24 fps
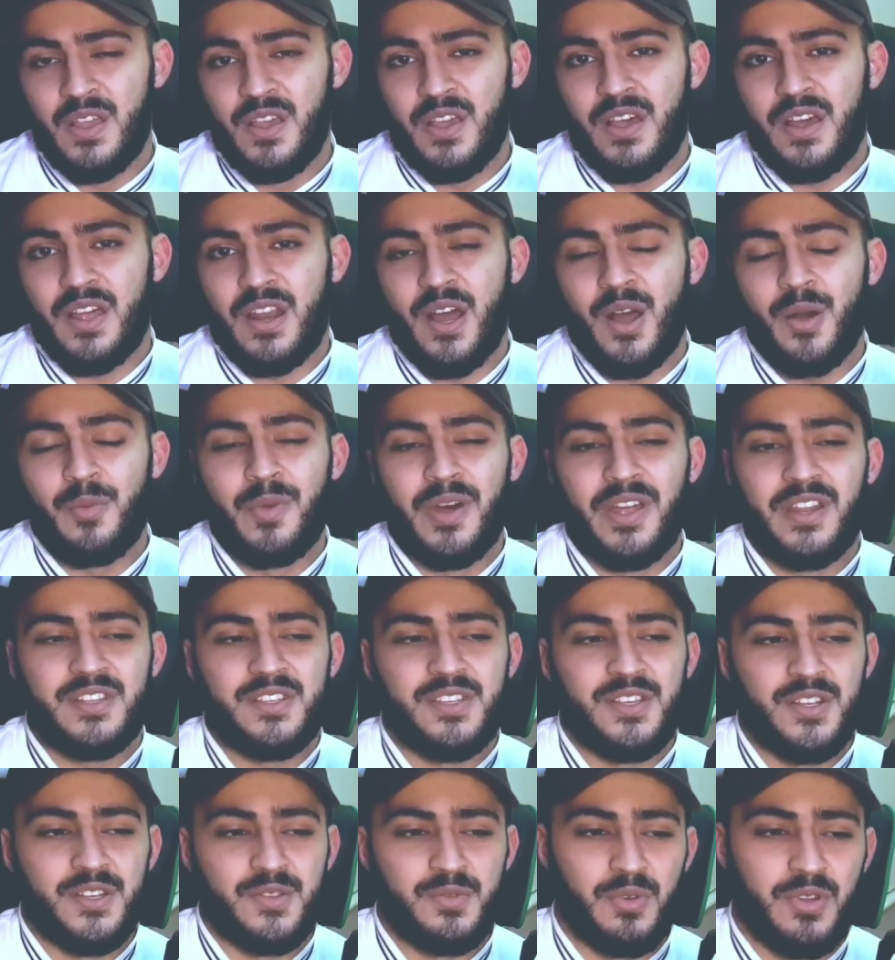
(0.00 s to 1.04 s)
And how
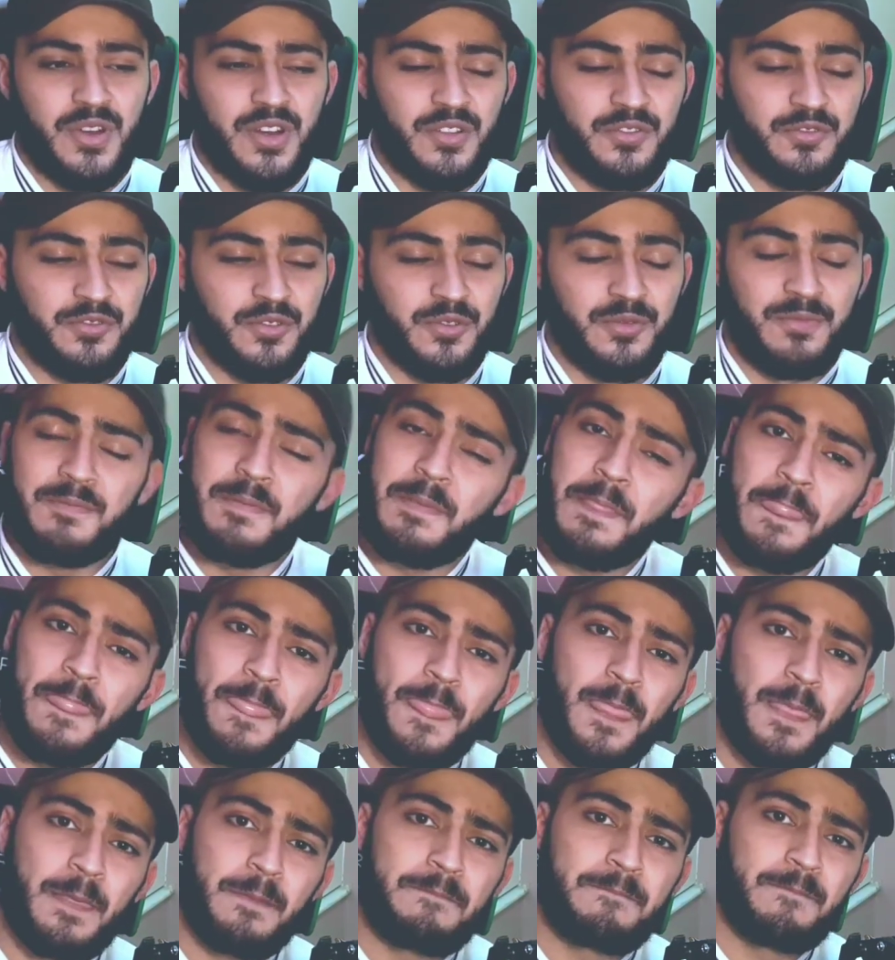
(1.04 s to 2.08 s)
medicine is wonderful,
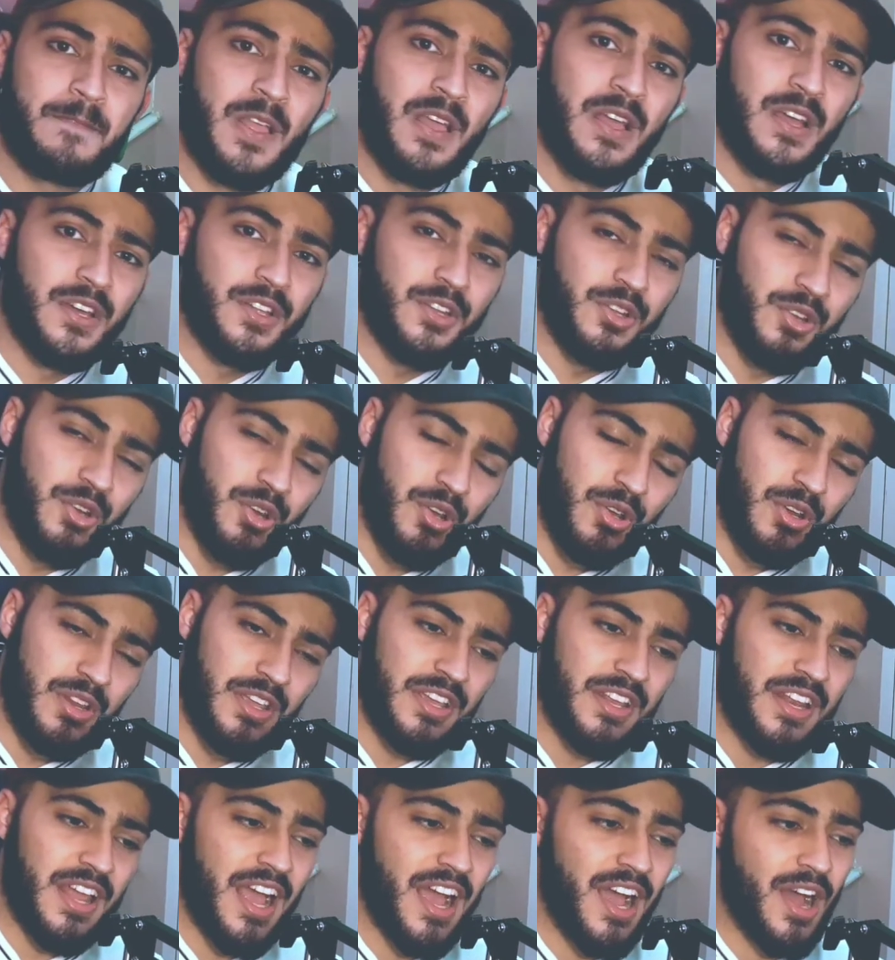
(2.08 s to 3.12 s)
not only
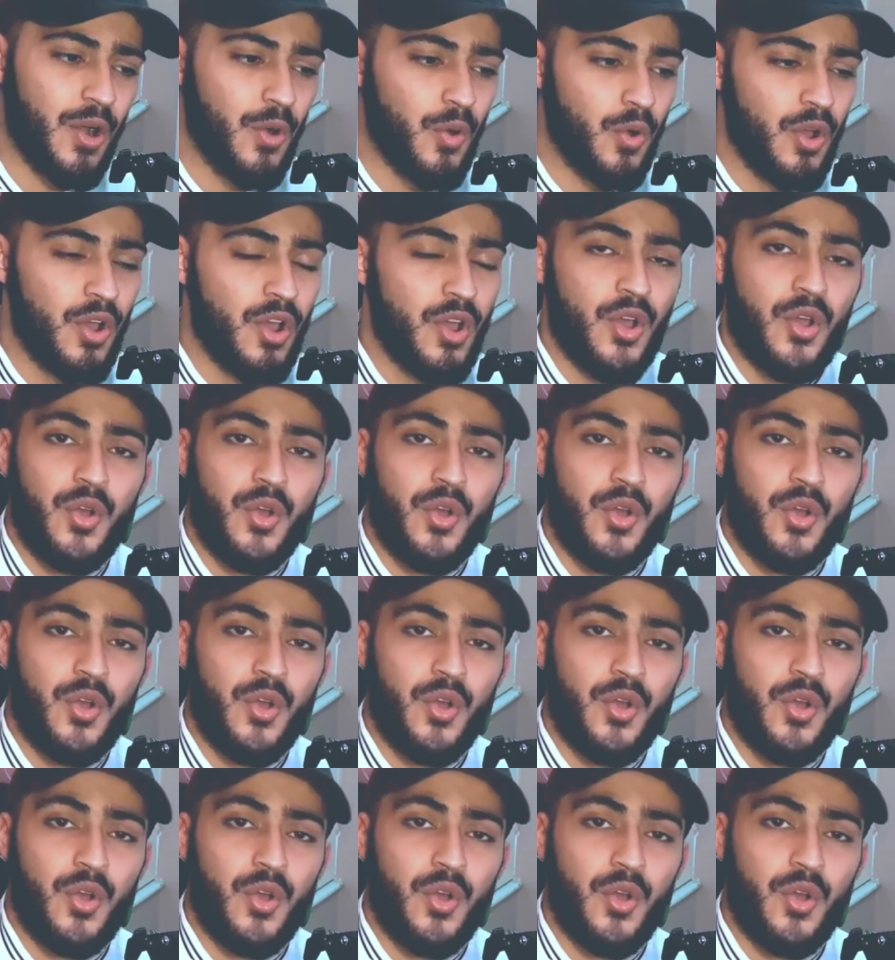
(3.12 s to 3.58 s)
in how